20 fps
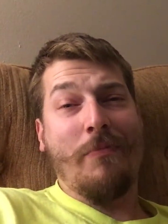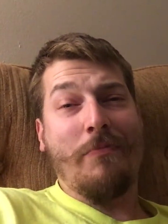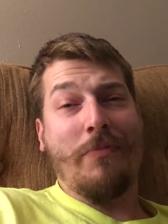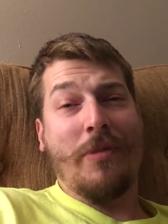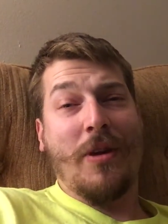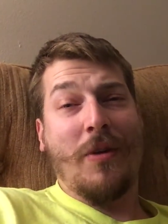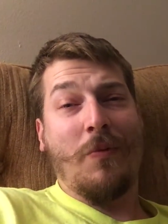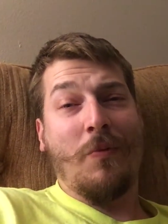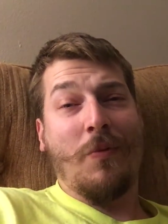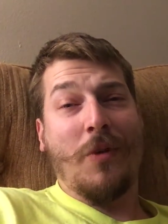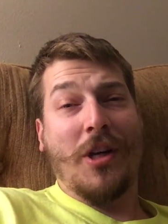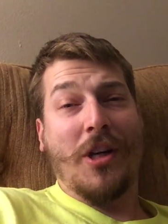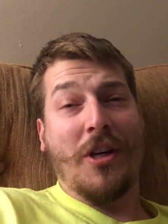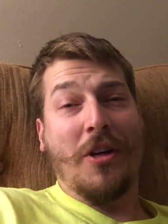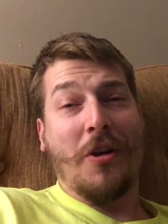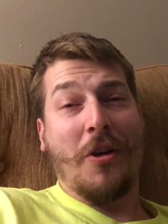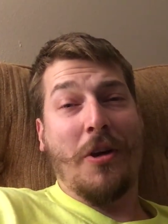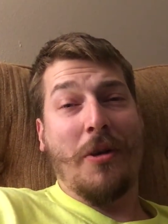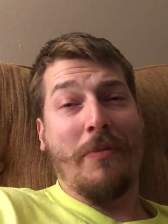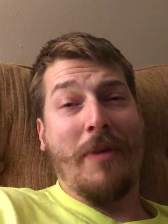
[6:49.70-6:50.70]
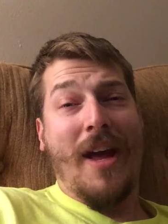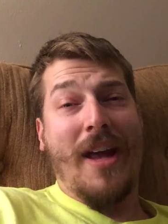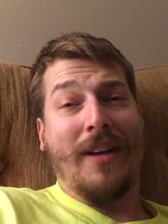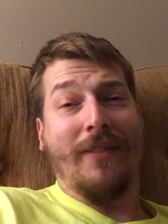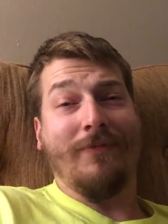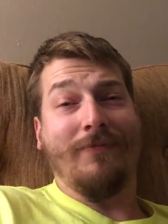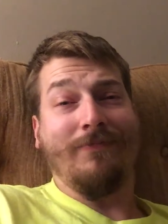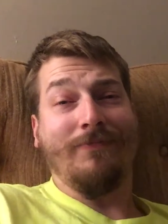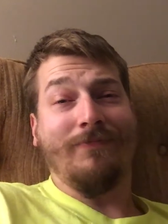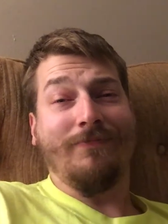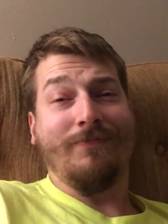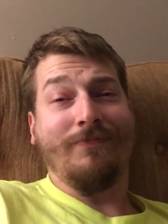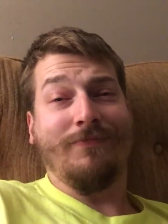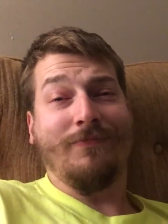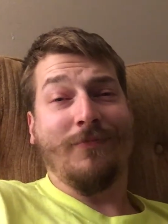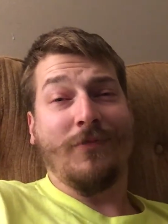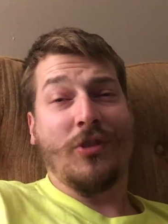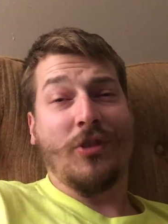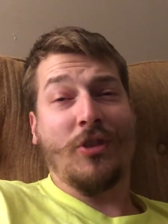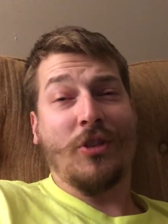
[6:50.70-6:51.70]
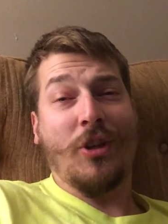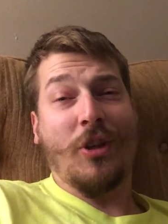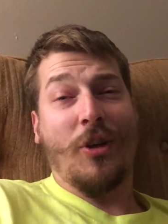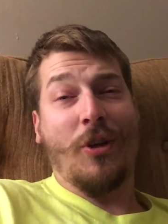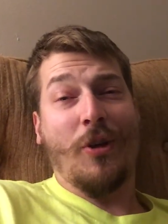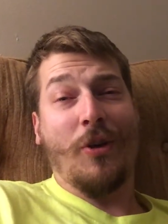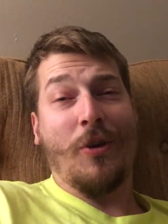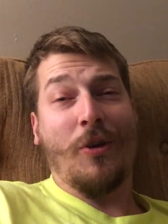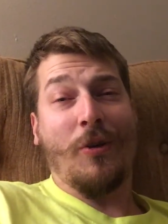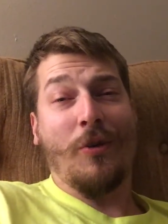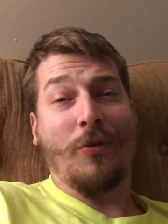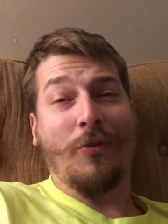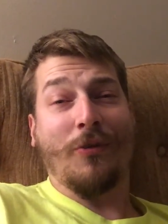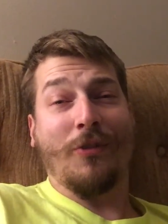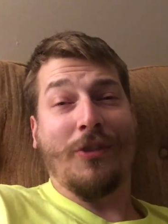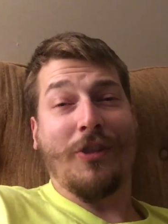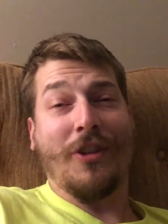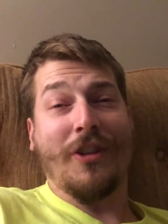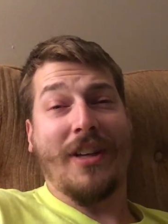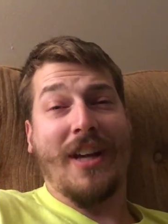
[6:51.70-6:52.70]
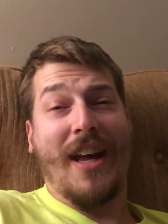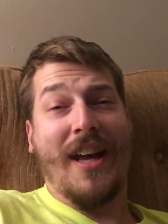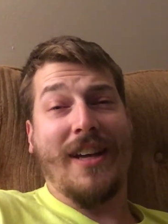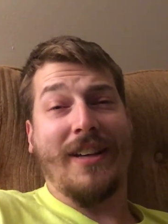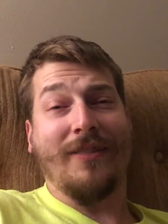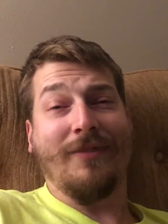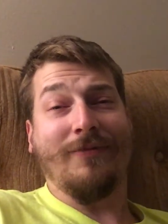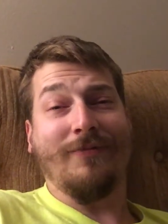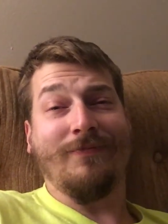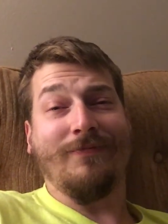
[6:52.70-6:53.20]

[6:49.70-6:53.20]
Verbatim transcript: But we're going to go to bed. So, good night.